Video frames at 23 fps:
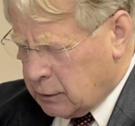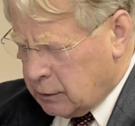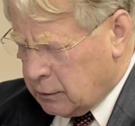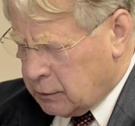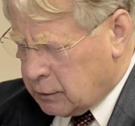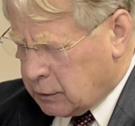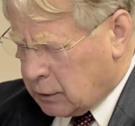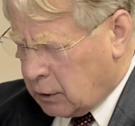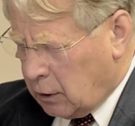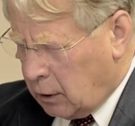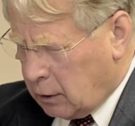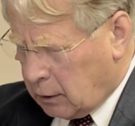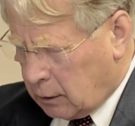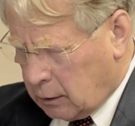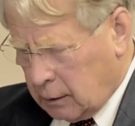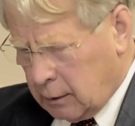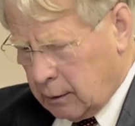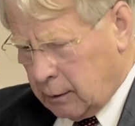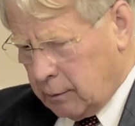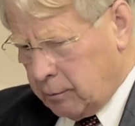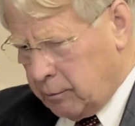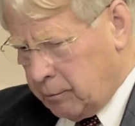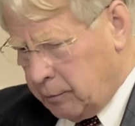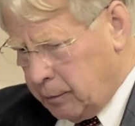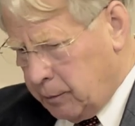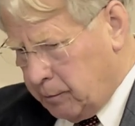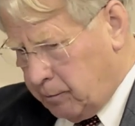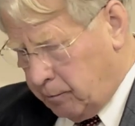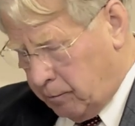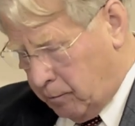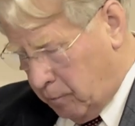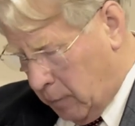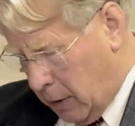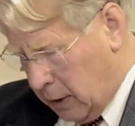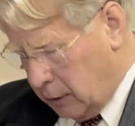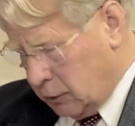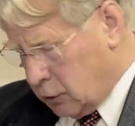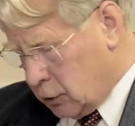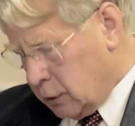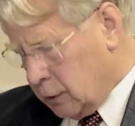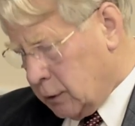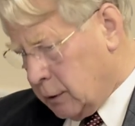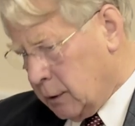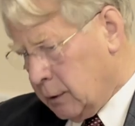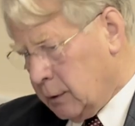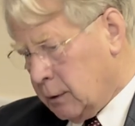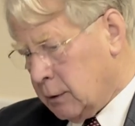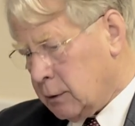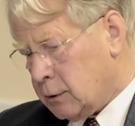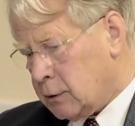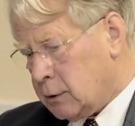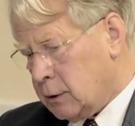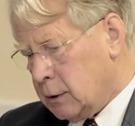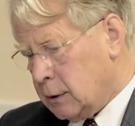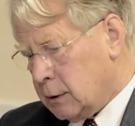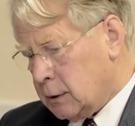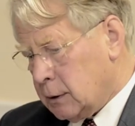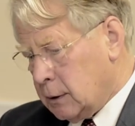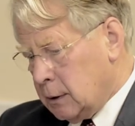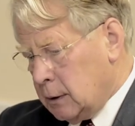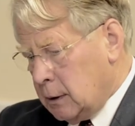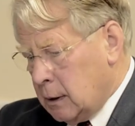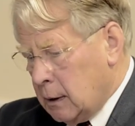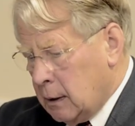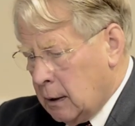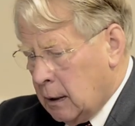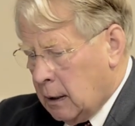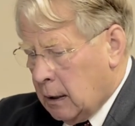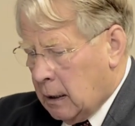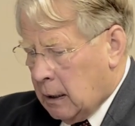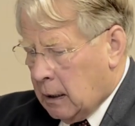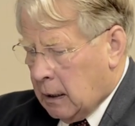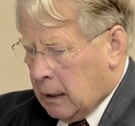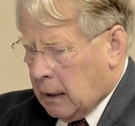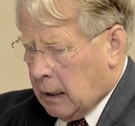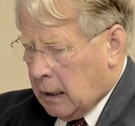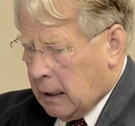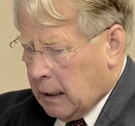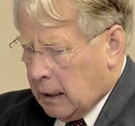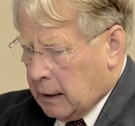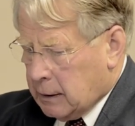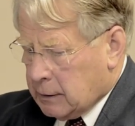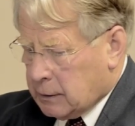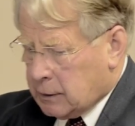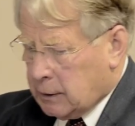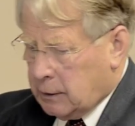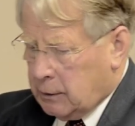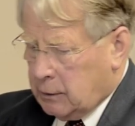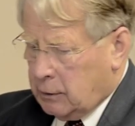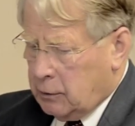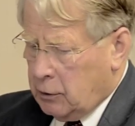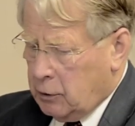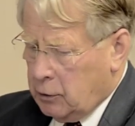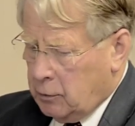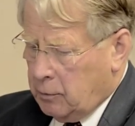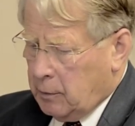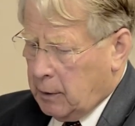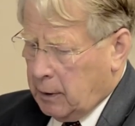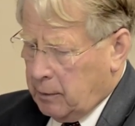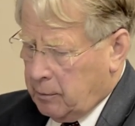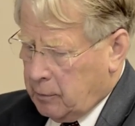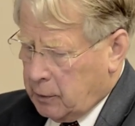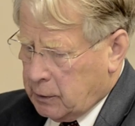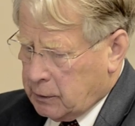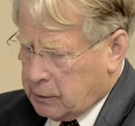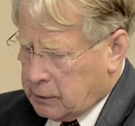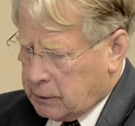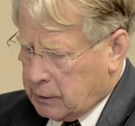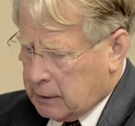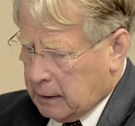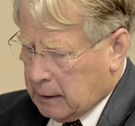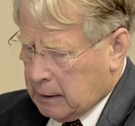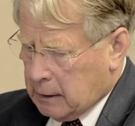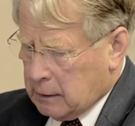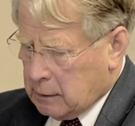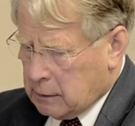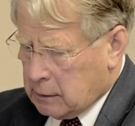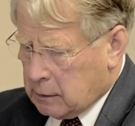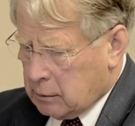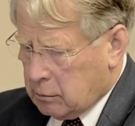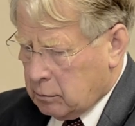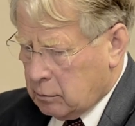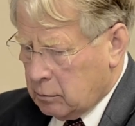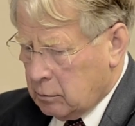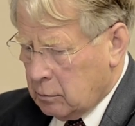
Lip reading: Scotland mentioned in the treaty as a new member state,